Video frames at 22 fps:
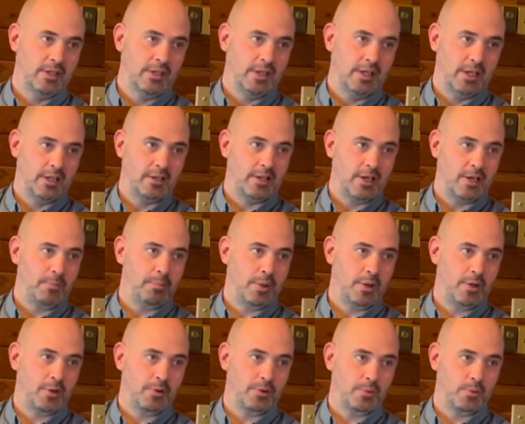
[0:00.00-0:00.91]
in that
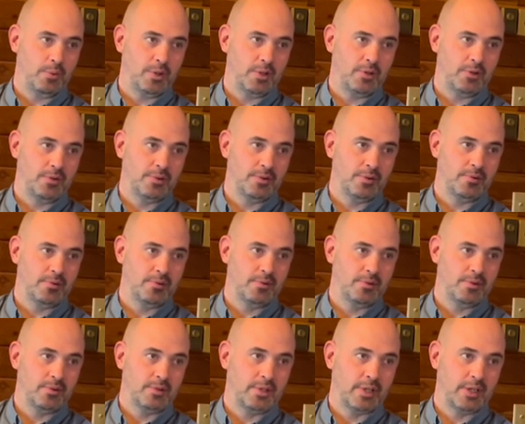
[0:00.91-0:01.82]
part of the world
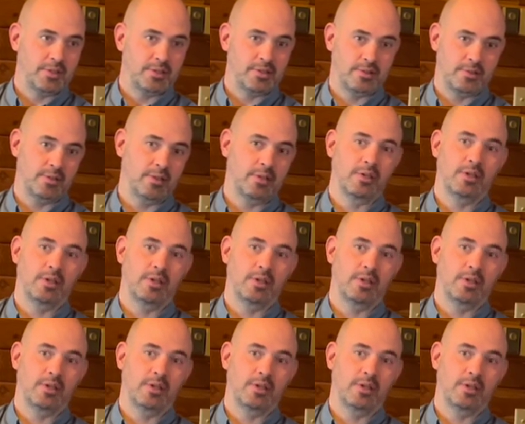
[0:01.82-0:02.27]
that's